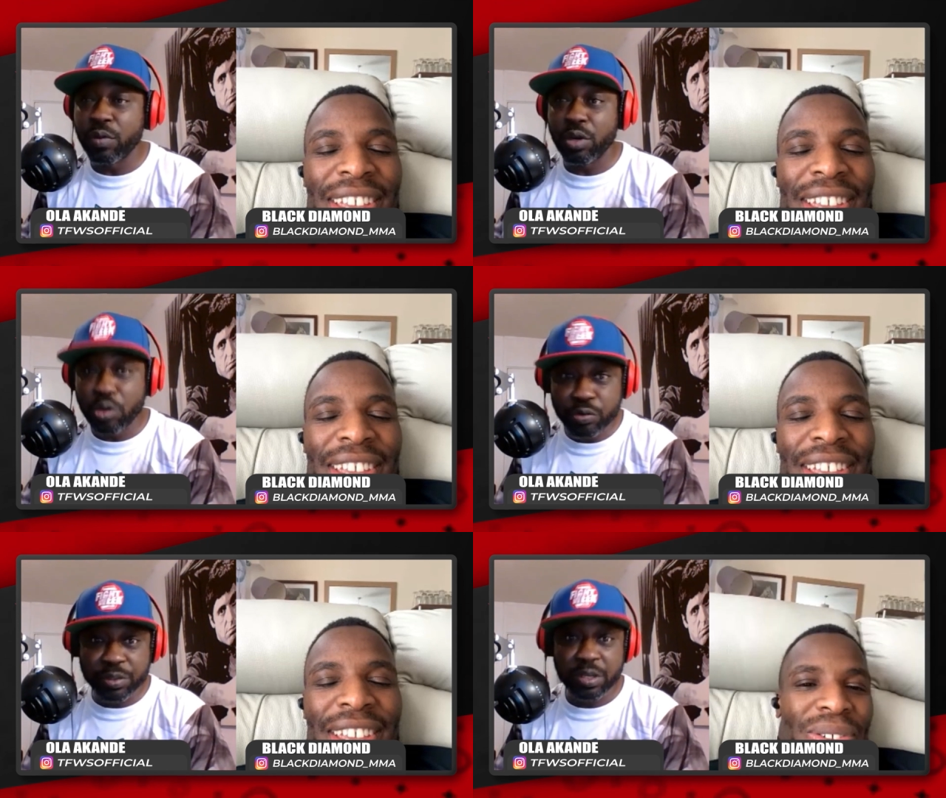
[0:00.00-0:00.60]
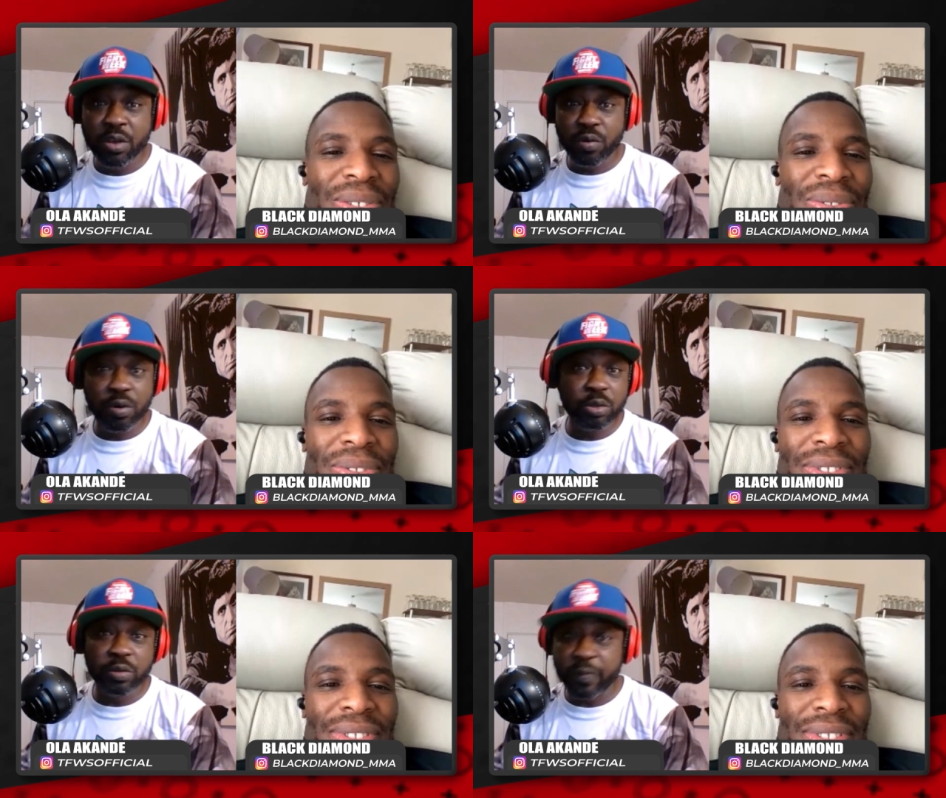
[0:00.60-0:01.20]
Speaker 1: we lose.
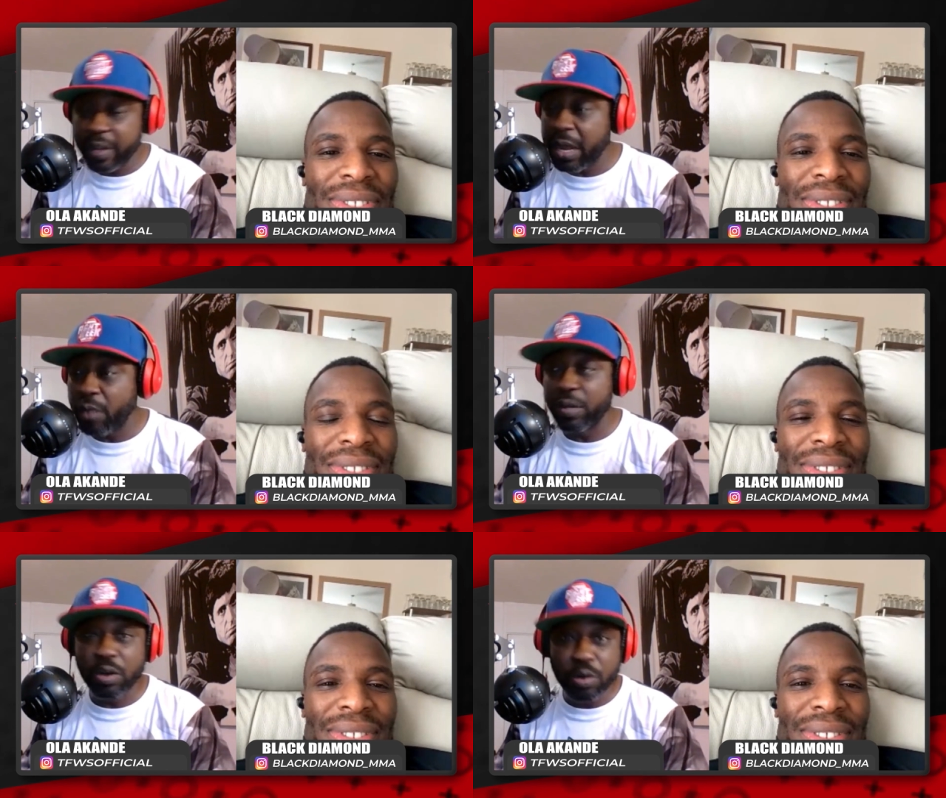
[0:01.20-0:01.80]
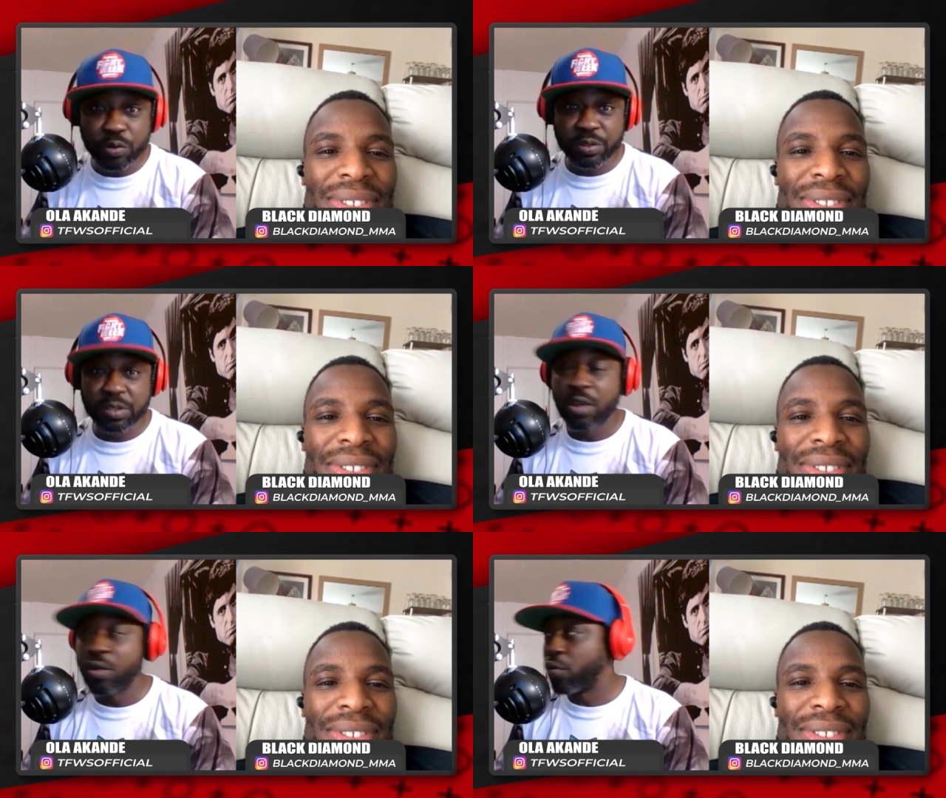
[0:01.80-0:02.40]
We go to Villa, we
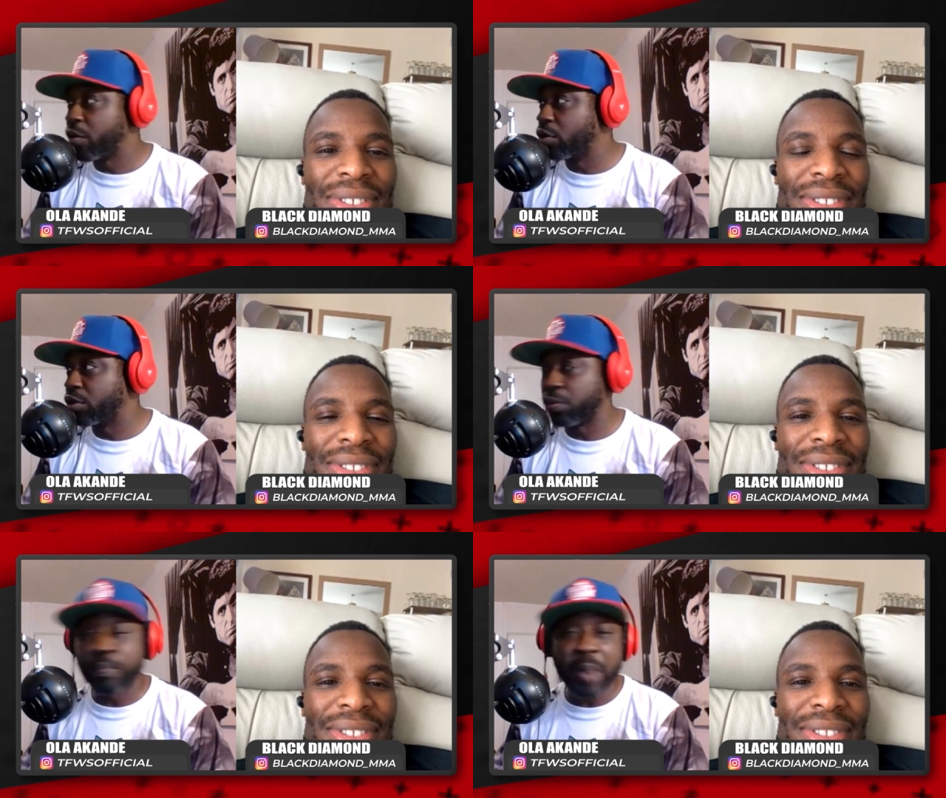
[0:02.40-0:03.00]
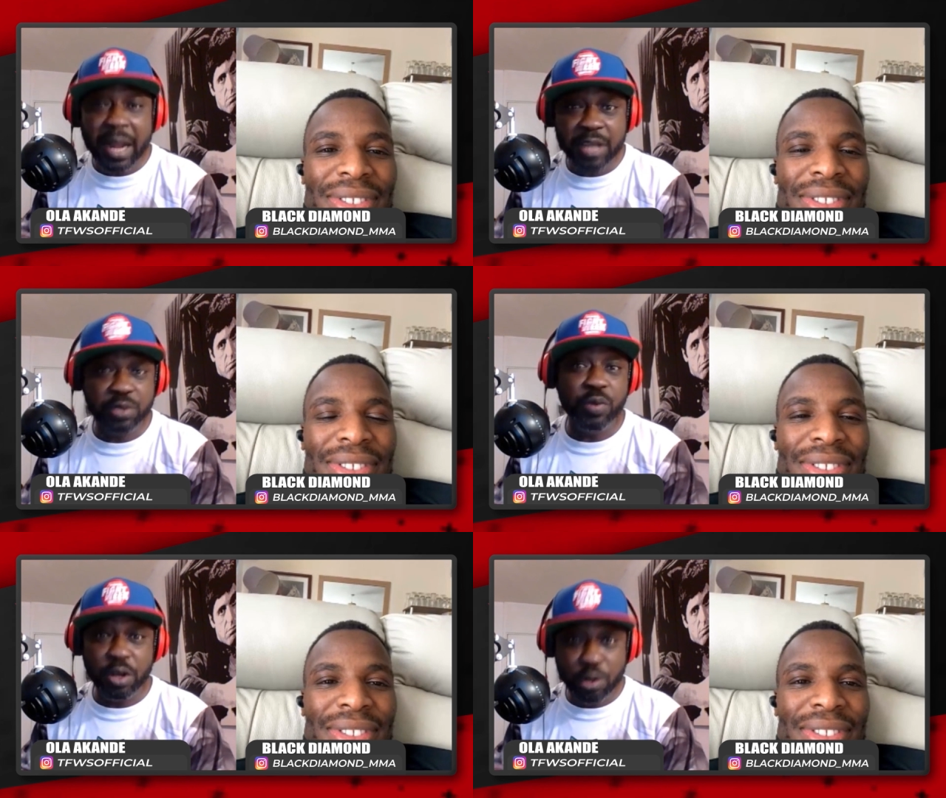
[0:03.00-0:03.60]
lose. We go to
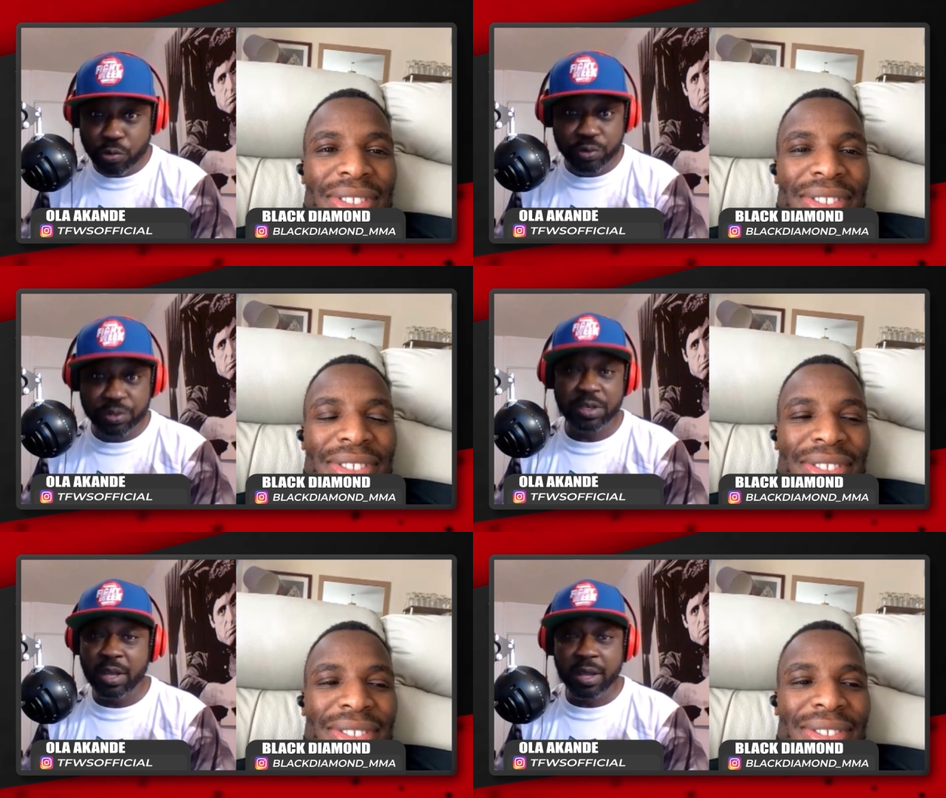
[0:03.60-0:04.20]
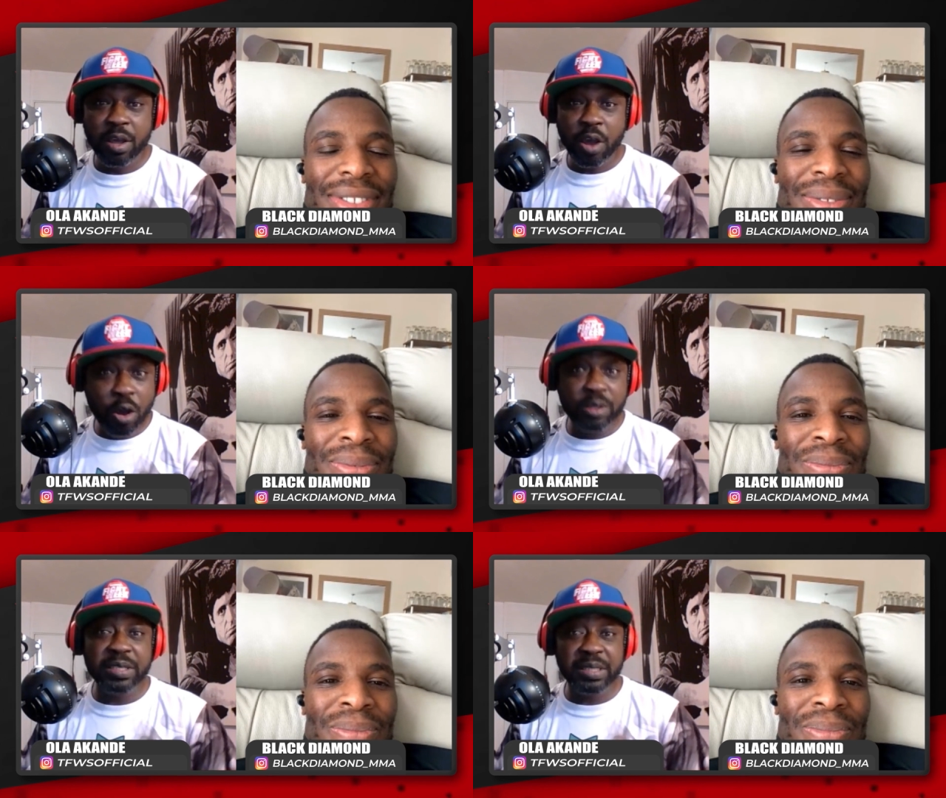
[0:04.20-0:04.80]
Palace, we lose.
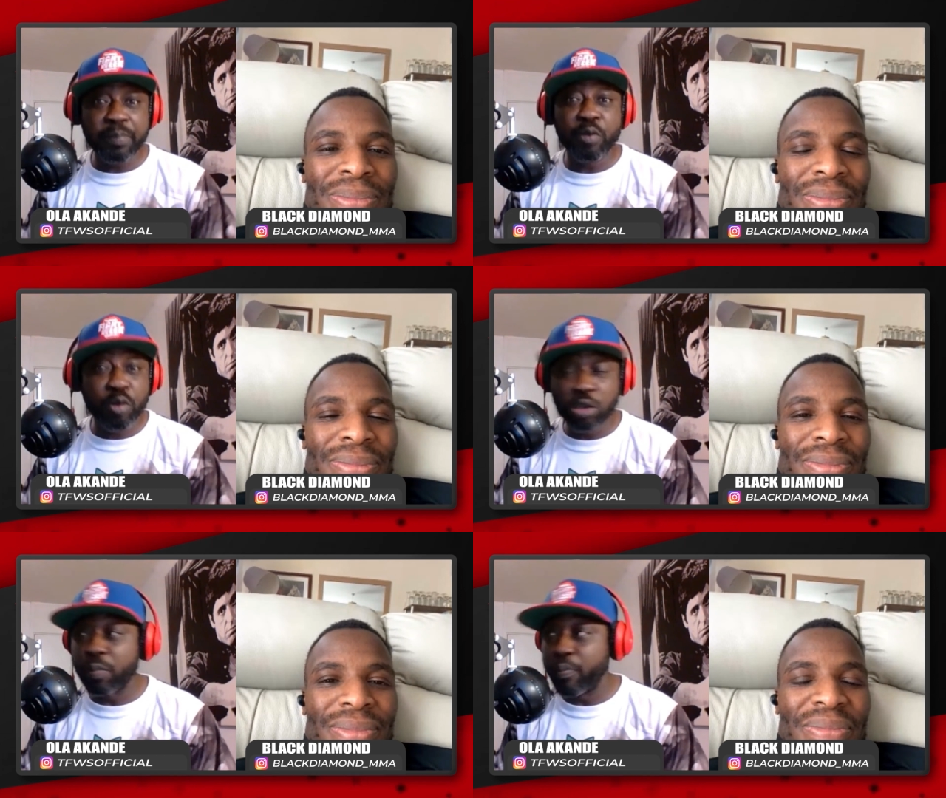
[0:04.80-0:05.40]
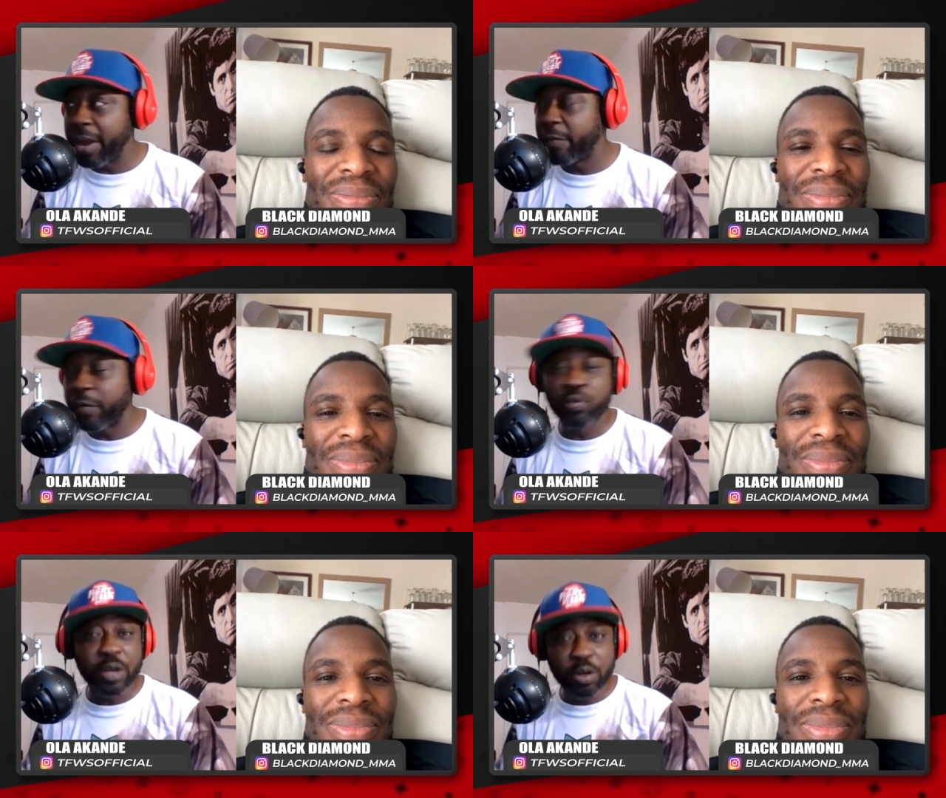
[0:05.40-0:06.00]
All mm. these, we go to
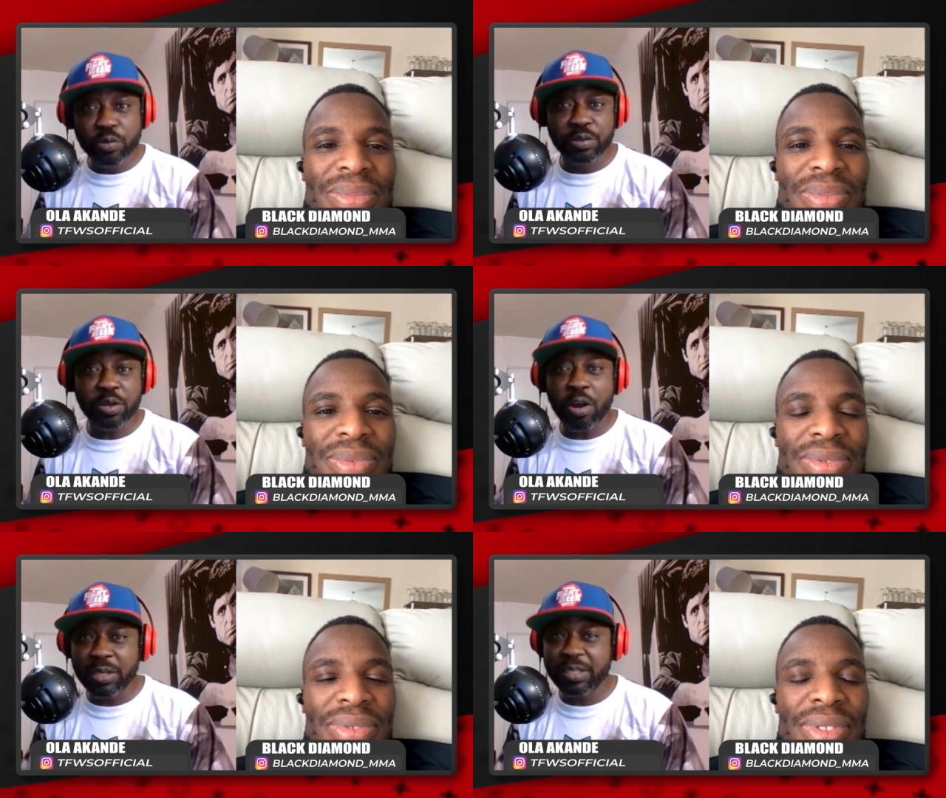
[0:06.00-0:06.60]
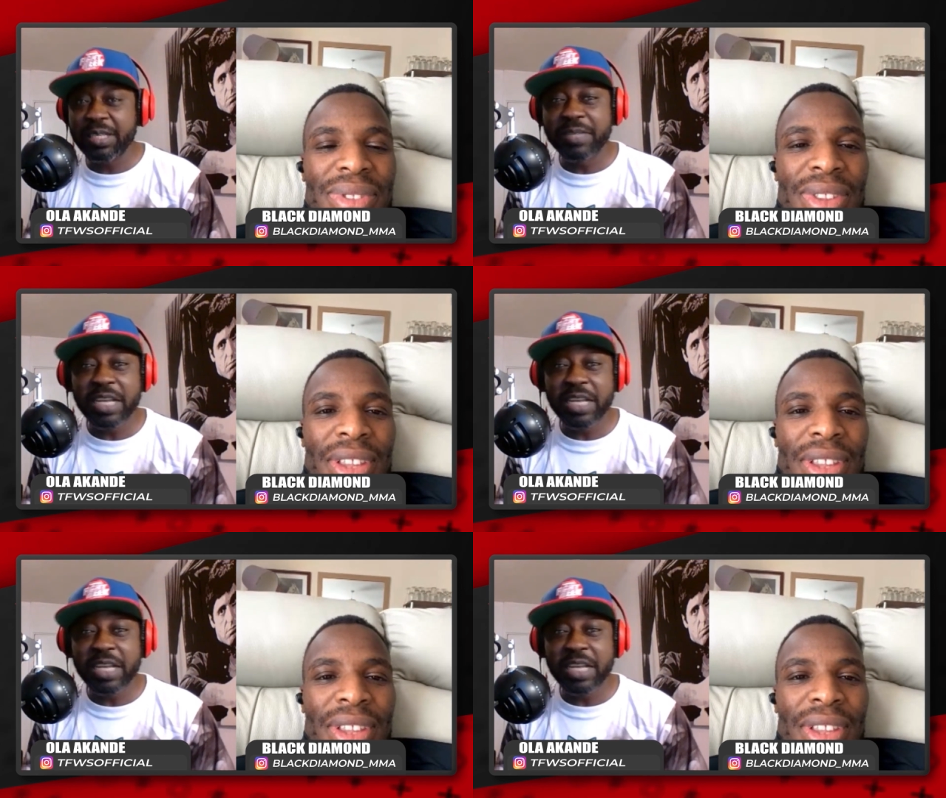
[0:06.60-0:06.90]
Brentford, we lose. All these teams